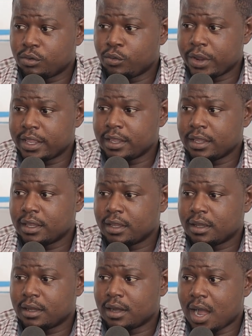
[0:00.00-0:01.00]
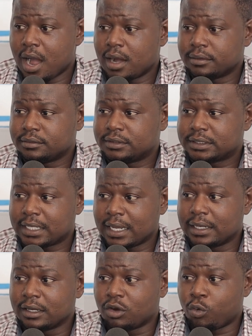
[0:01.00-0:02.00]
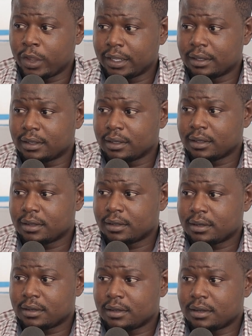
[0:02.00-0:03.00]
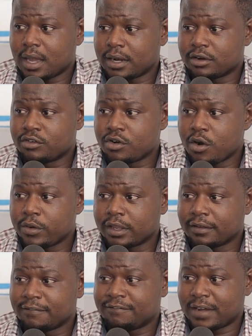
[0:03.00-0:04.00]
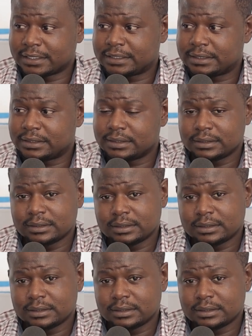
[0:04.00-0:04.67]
we are scaling quick and growing fast.